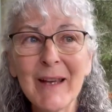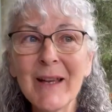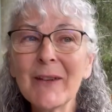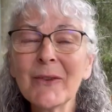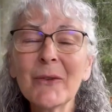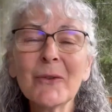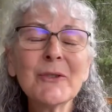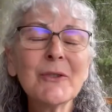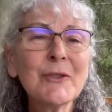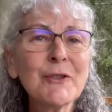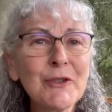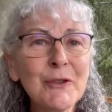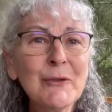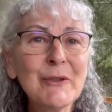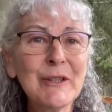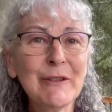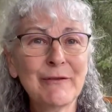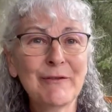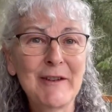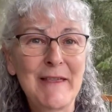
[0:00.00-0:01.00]
Those are two
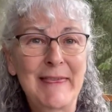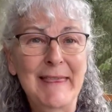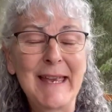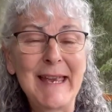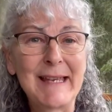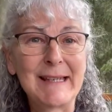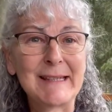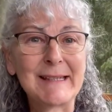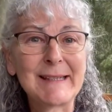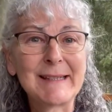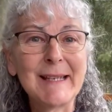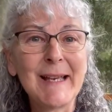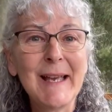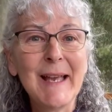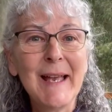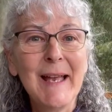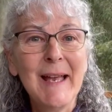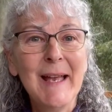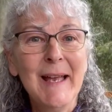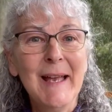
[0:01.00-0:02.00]
different things.
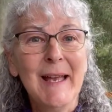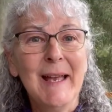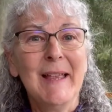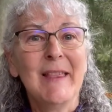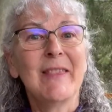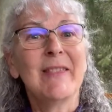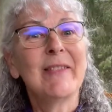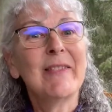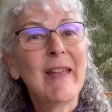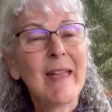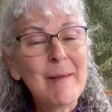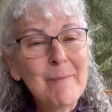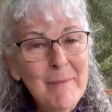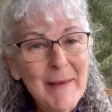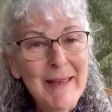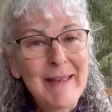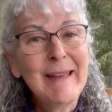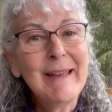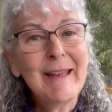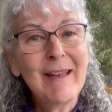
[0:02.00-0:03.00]
They
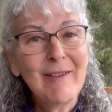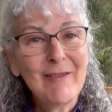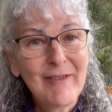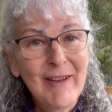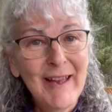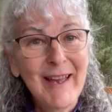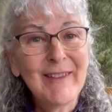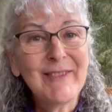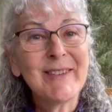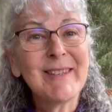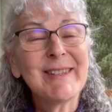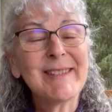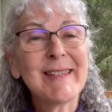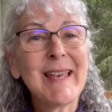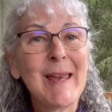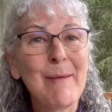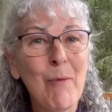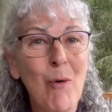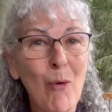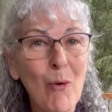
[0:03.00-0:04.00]
may have had the
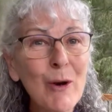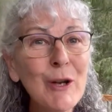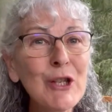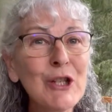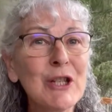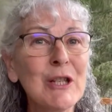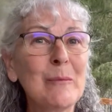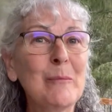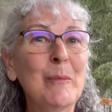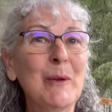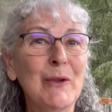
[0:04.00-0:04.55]
same origin,